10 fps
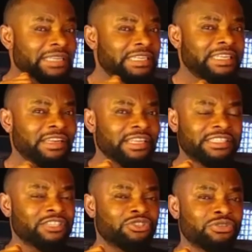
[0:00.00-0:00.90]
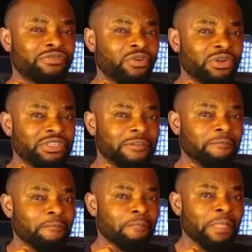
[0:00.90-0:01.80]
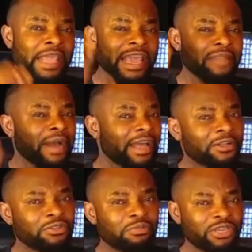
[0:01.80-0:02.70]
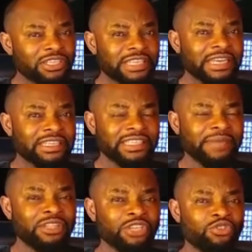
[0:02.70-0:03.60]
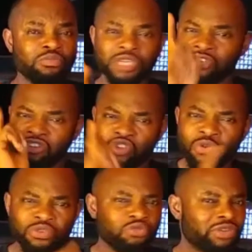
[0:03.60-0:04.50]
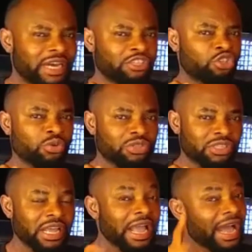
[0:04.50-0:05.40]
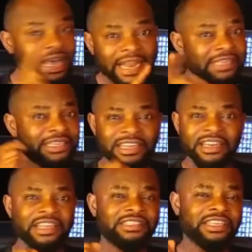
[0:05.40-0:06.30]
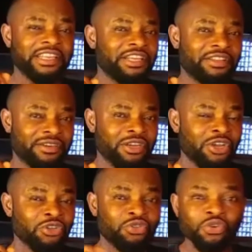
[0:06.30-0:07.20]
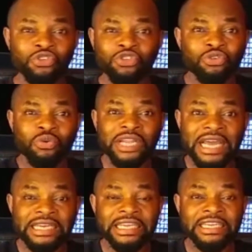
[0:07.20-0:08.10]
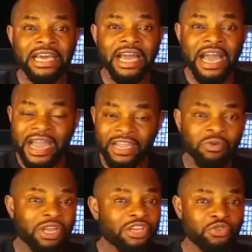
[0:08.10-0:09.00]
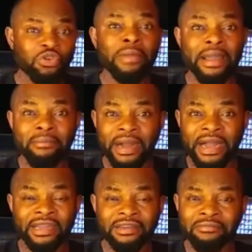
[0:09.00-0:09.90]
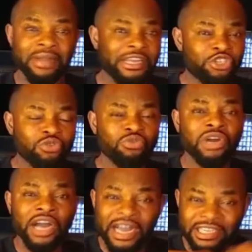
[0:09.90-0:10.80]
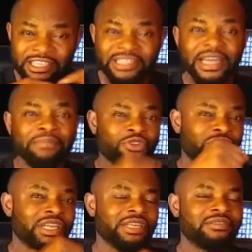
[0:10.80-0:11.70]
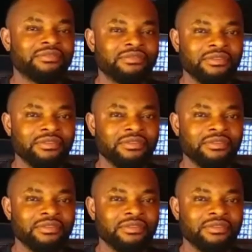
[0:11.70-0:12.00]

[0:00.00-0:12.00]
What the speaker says: I didn't listen to the voice. And my elder brother said the same thing to me, don't do that, George. And I didn't listen either. So, do you know what I did? I quickly took my bag, my shoe, I stepped on it.